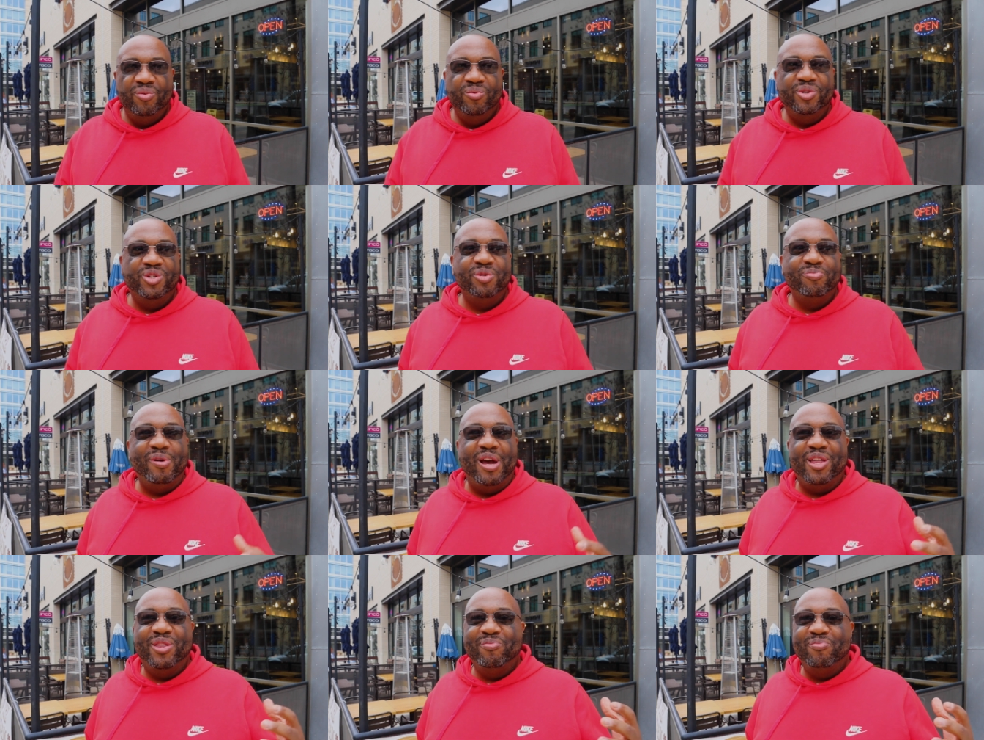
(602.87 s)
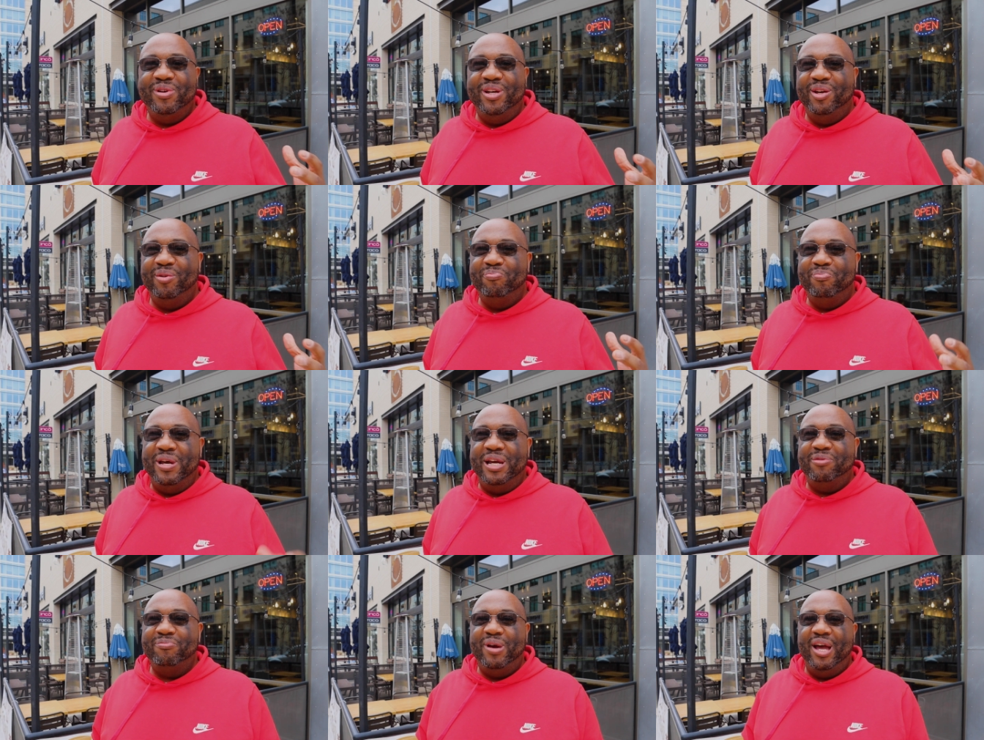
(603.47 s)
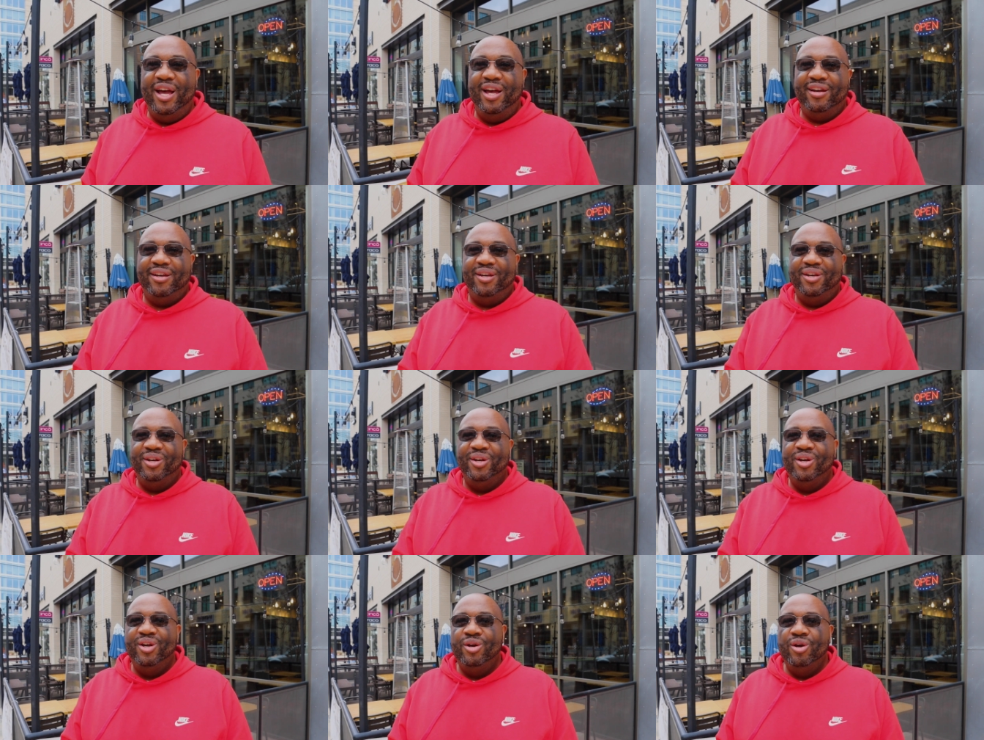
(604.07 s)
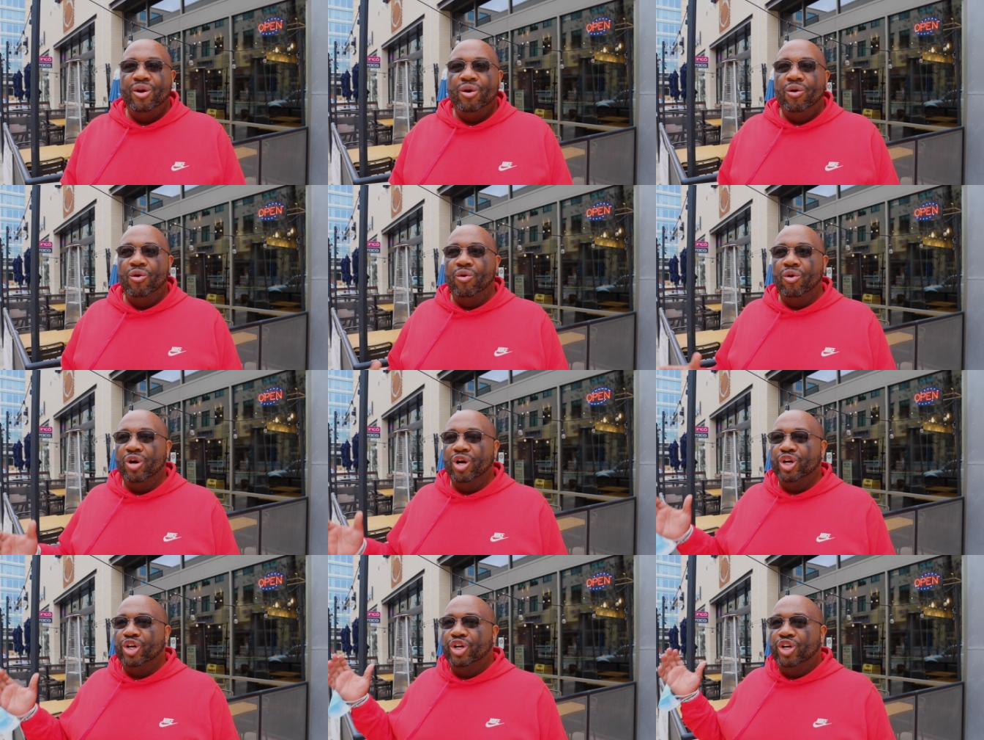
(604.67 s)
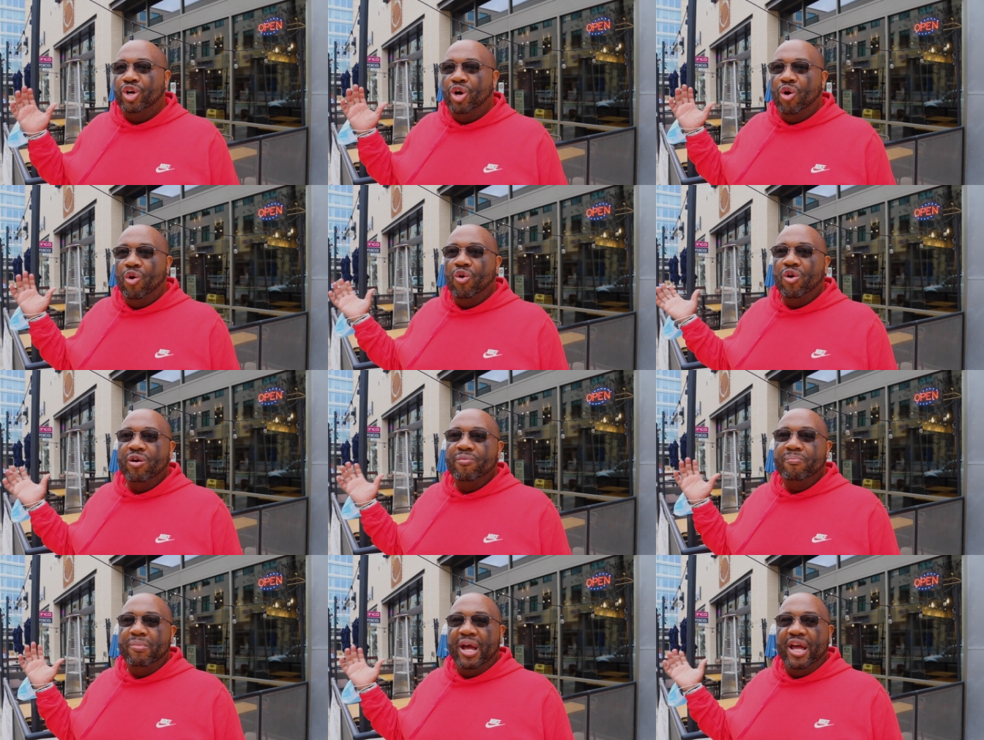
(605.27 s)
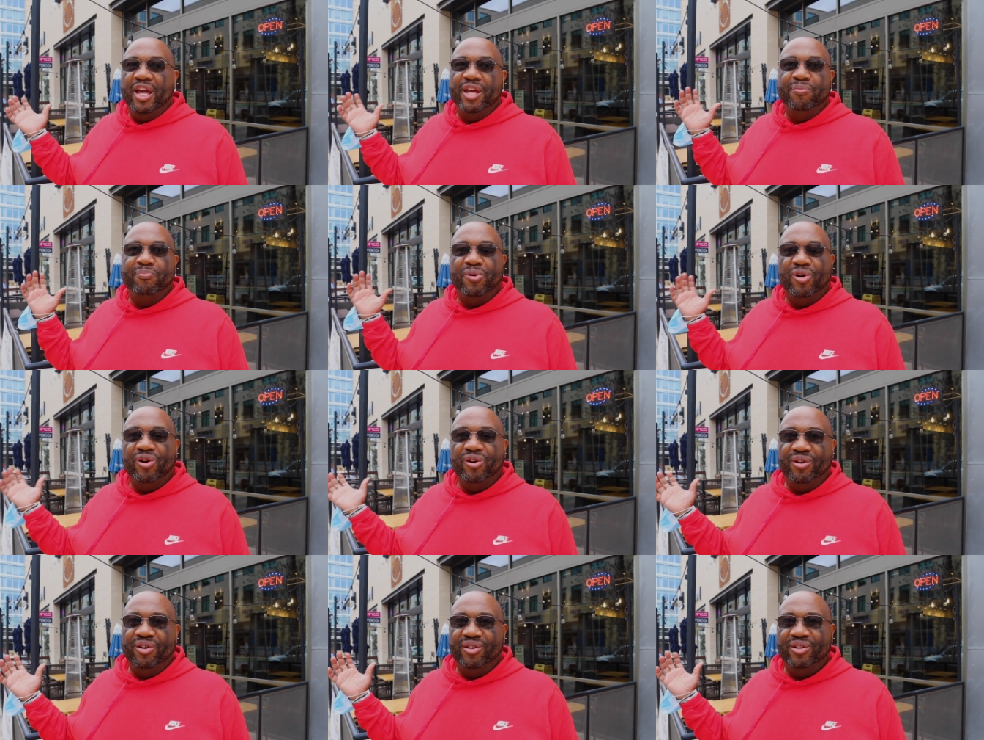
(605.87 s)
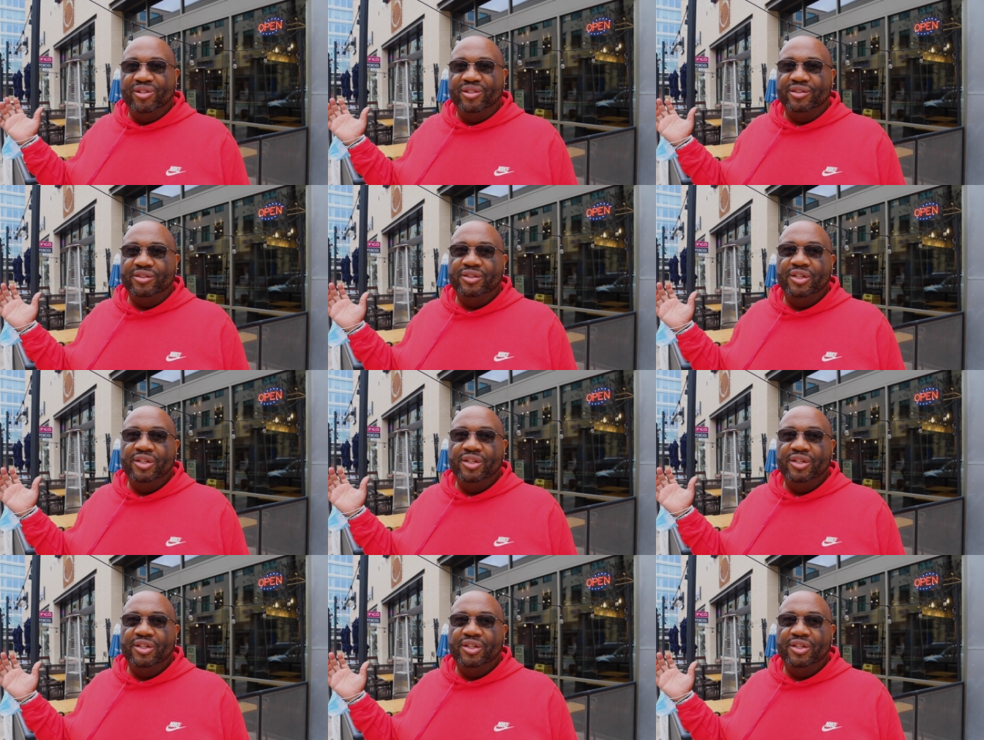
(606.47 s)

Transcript: Would you rather be a Big Mac or a gourmet burger?